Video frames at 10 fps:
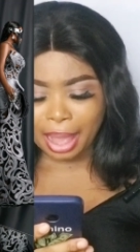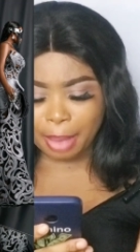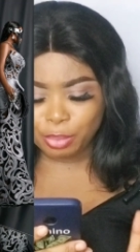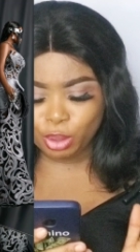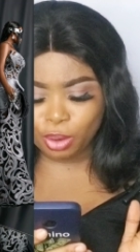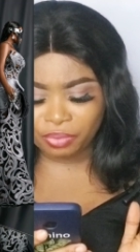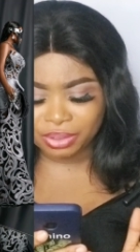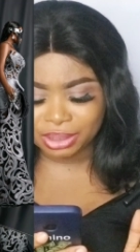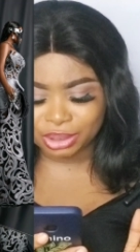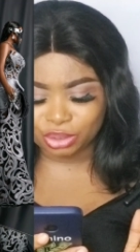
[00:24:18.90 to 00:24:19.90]
I'm
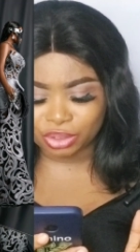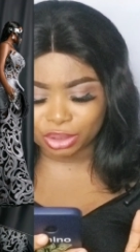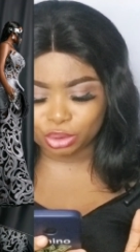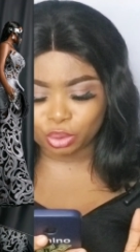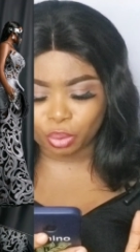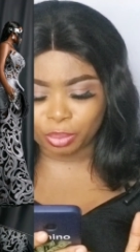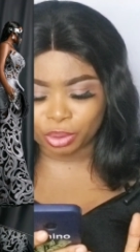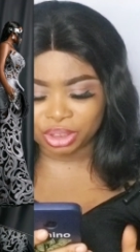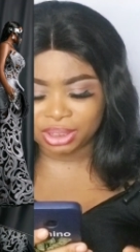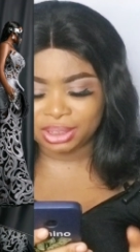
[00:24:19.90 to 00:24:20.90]
loving this dress so
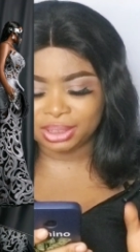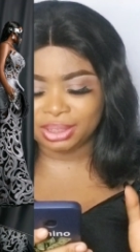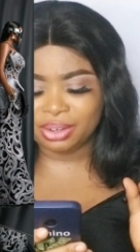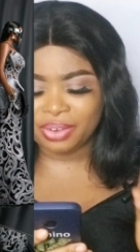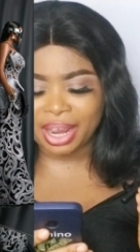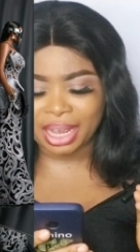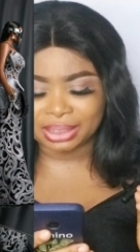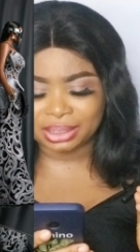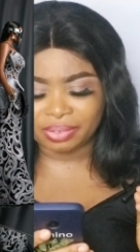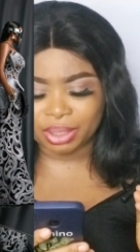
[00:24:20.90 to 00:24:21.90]
much. Gray
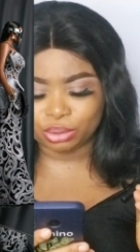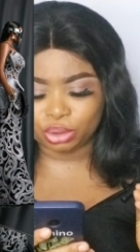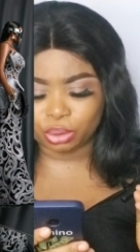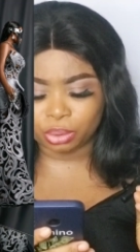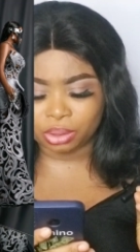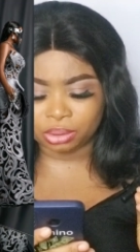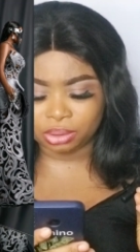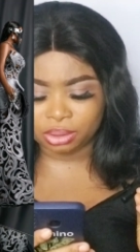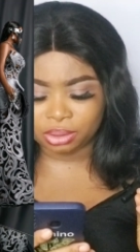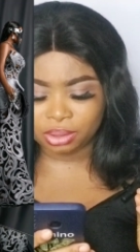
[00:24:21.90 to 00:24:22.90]
has never looked so
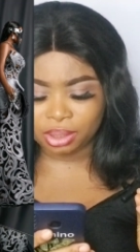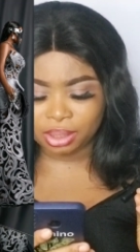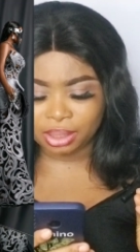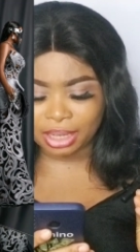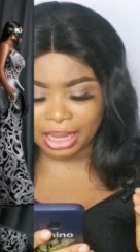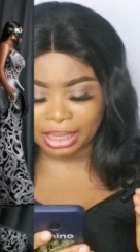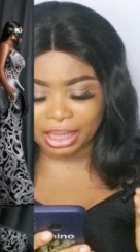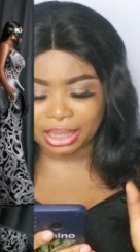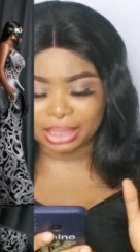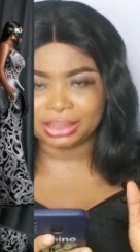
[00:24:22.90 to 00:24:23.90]
good. Like
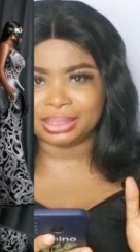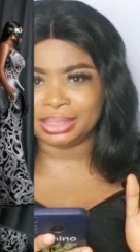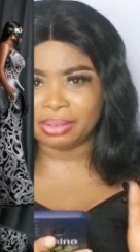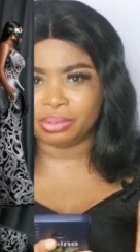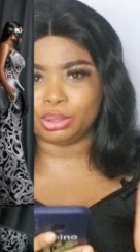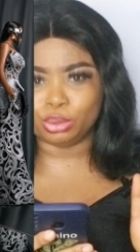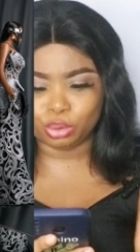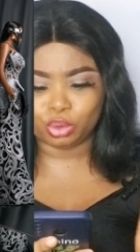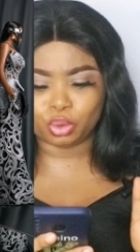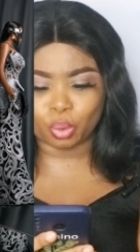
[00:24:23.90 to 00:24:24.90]
it has never
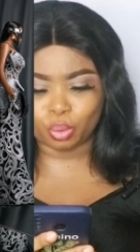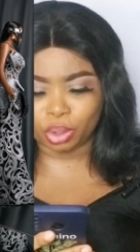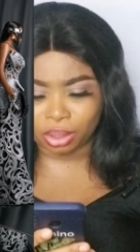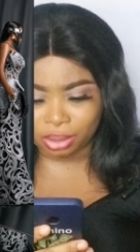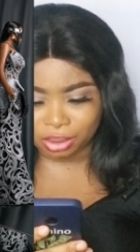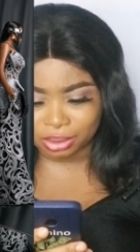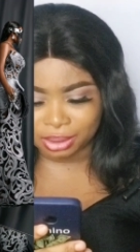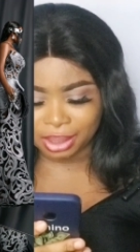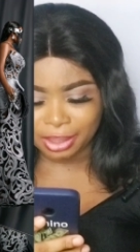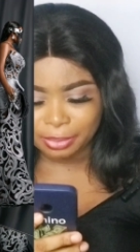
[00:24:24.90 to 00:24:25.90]
looked so
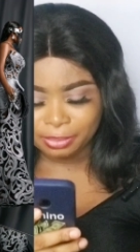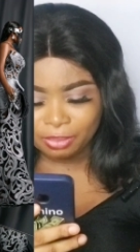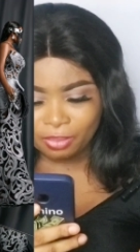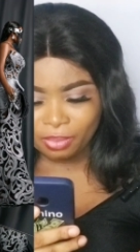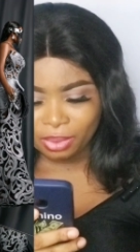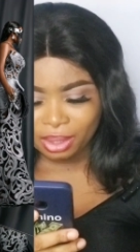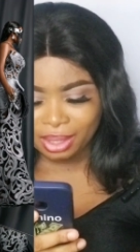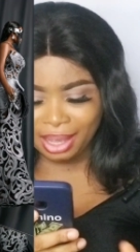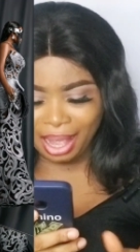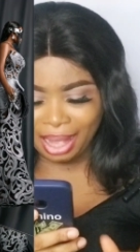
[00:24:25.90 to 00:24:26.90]
good.
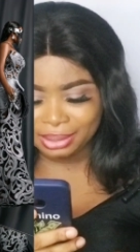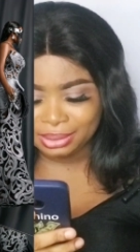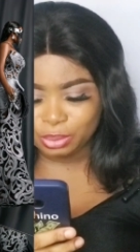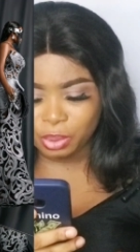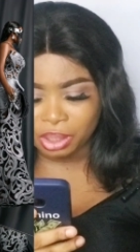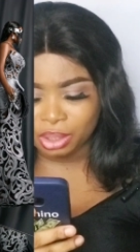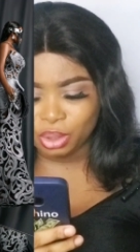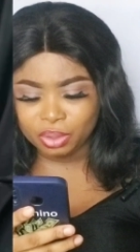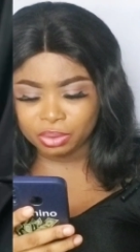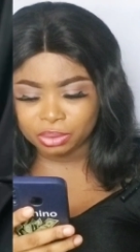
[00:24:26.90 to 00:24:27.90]
The artwork
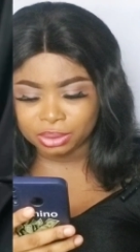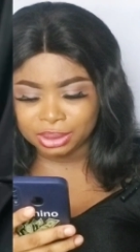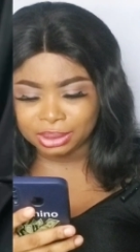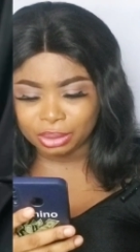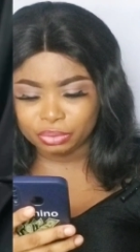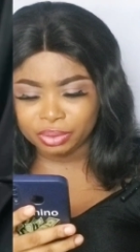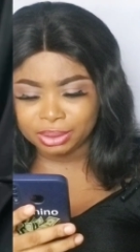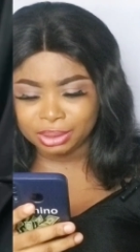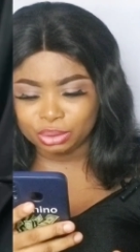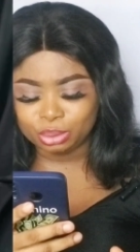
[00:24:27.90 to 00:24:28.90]
going on on this
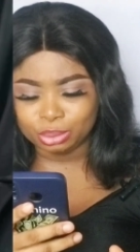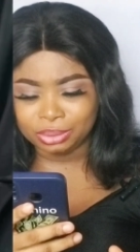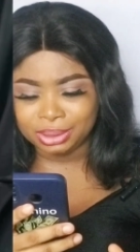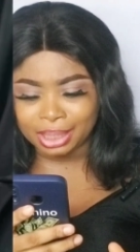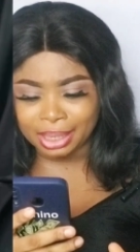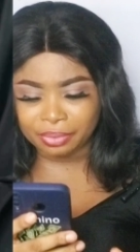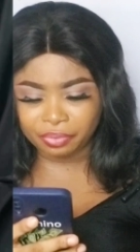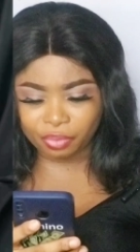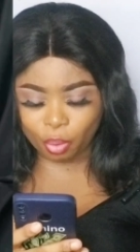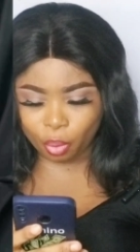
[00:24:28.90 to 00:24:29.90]
outfit is to die
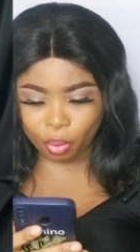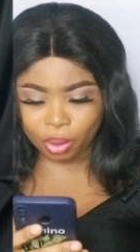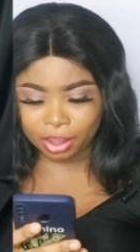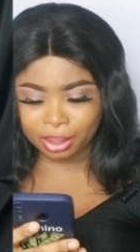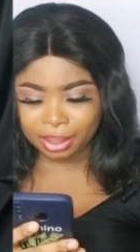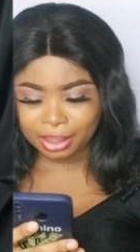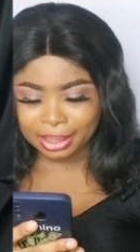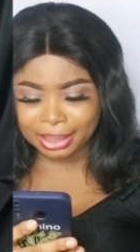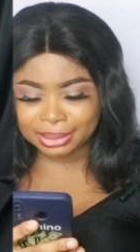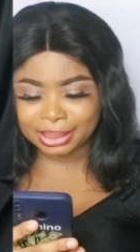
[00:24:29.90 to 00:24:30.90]
for.
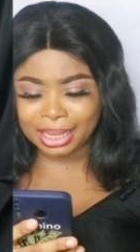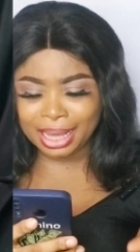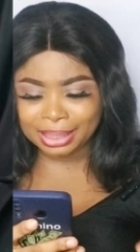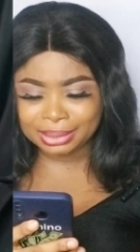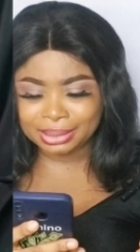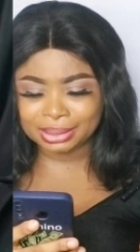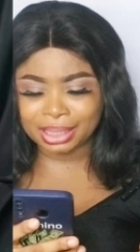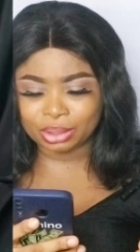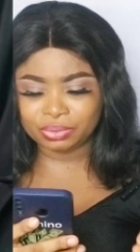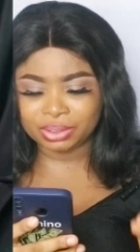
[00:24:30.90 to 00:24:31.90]
Like she ate this
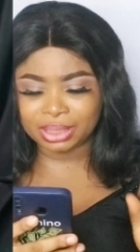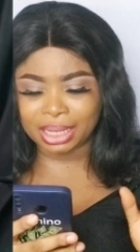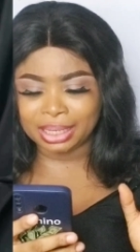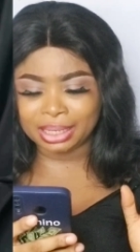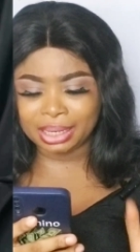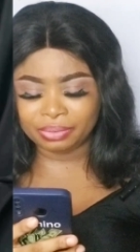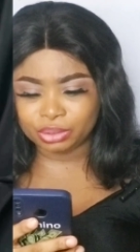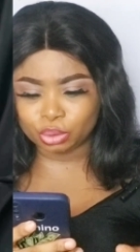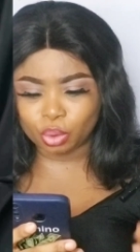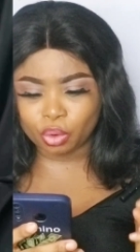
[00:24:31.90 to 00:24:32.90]
outfit and
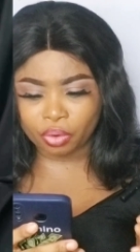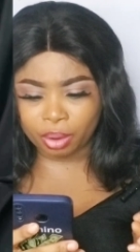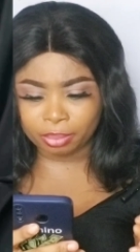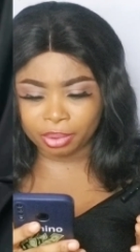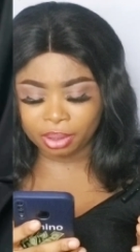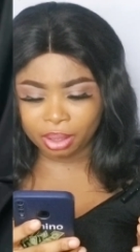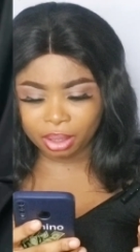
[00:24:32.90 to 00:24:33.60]
left no crumb.